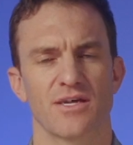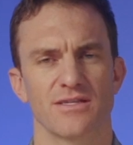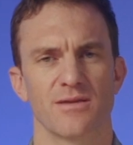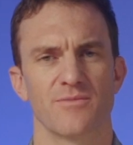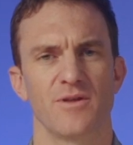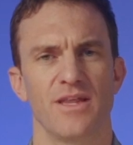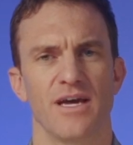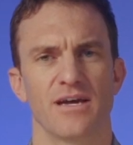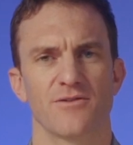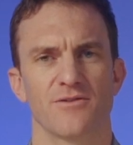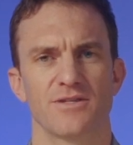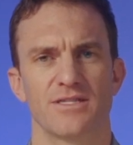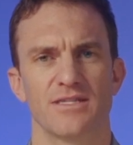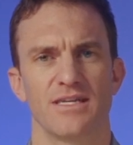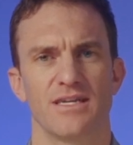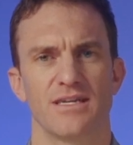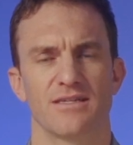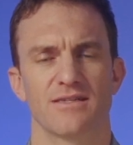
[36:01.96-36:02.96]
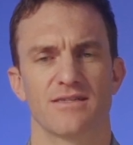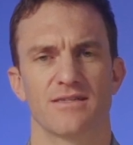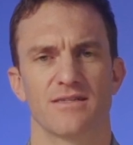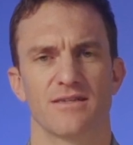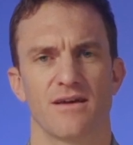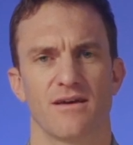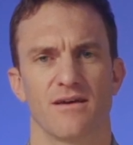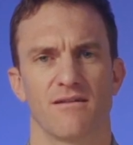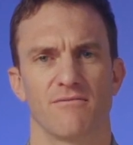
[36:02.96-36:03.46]
some of that, Christy, is
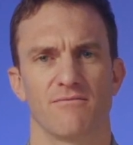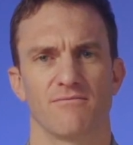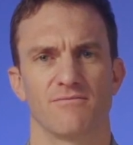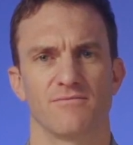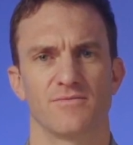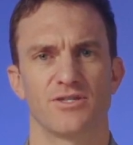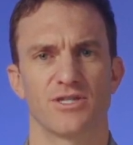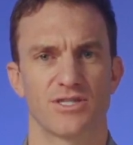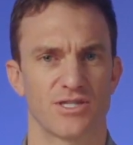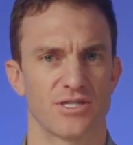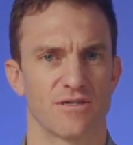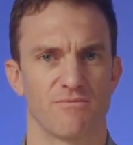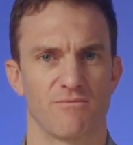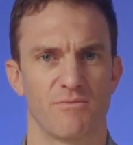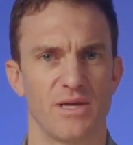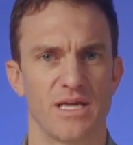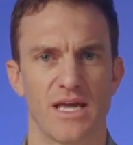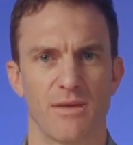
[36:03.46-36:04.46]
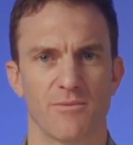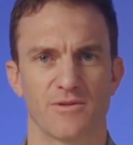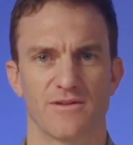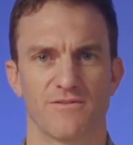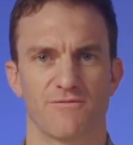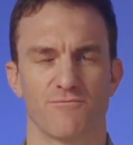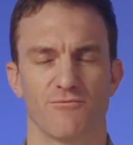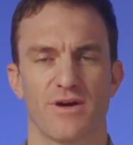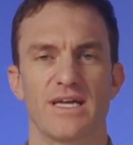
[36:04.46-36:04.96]
just being able
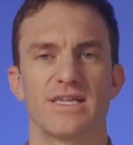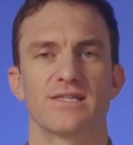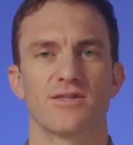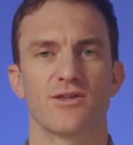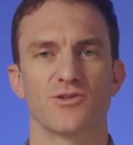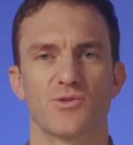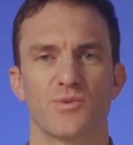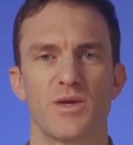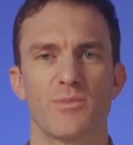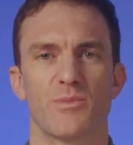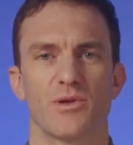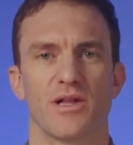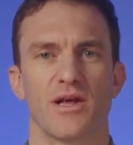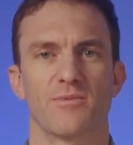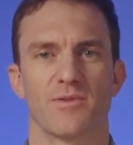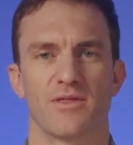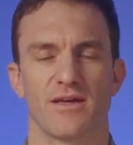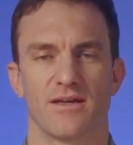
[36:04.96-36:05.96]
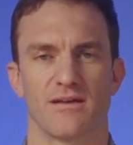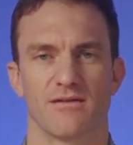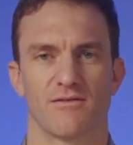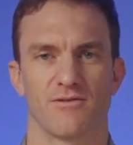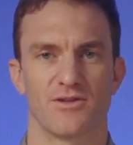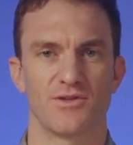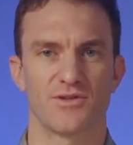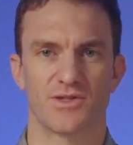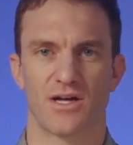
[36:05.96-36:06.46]
to raise those people up that, or
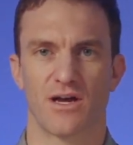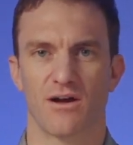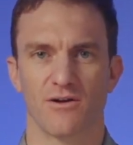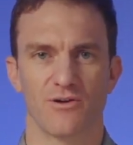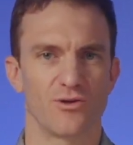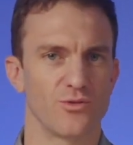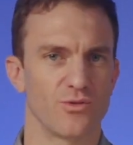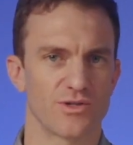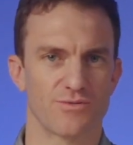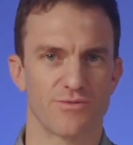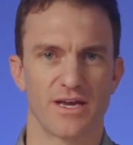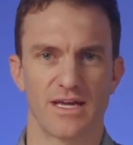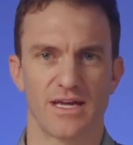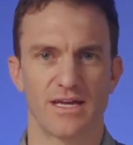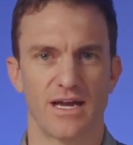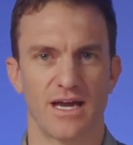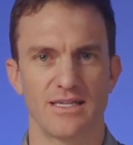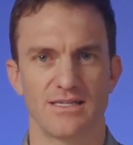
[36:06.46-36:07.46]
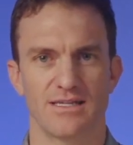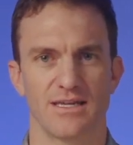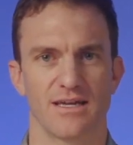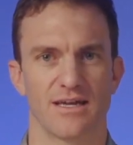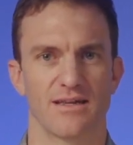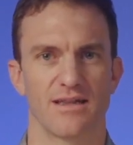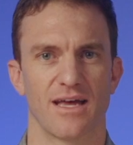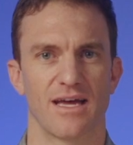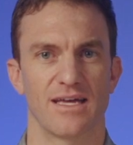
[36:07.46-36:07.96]
you saw who was recognizing,
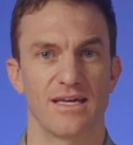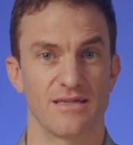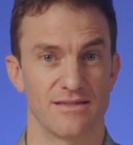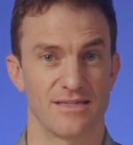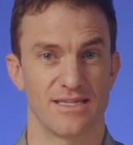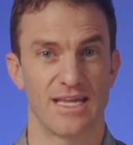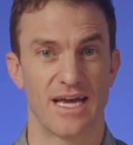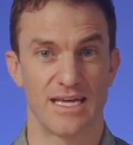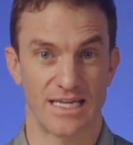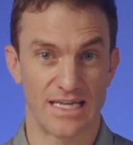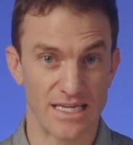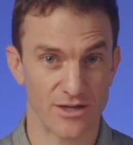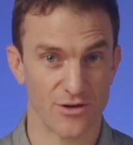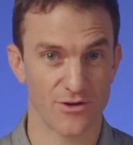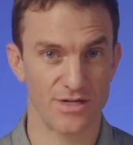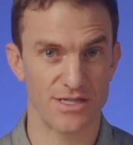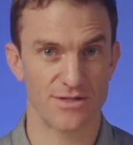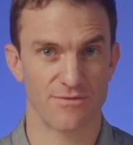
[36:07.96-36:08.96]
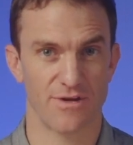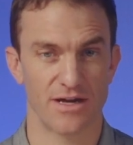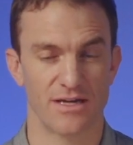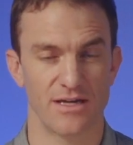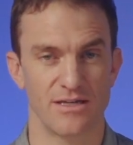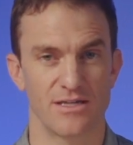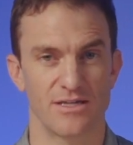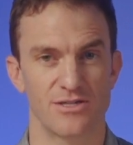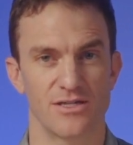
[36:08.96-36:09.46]
and did that increase
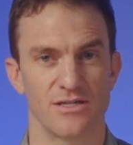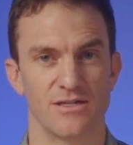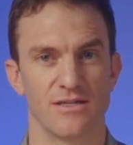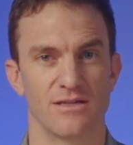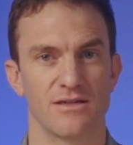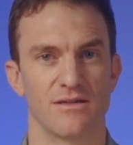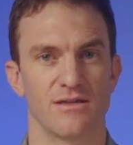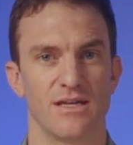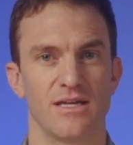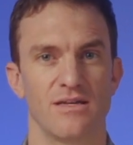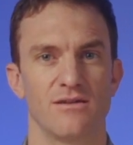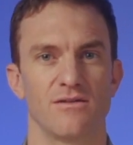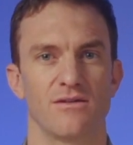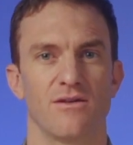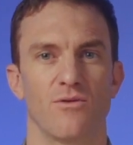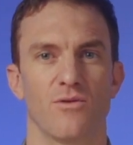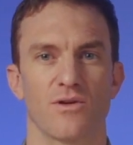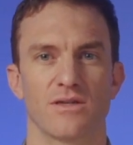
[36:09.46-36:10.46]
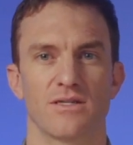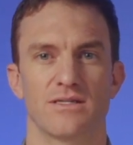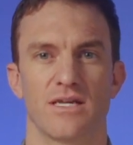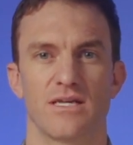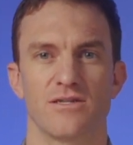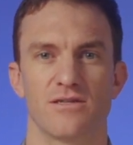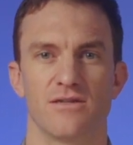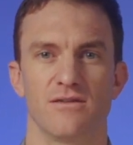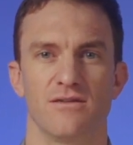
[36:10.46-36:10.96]
recognition in the
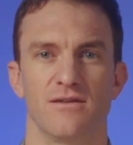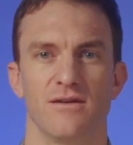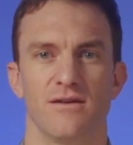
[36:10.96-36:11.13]
organization?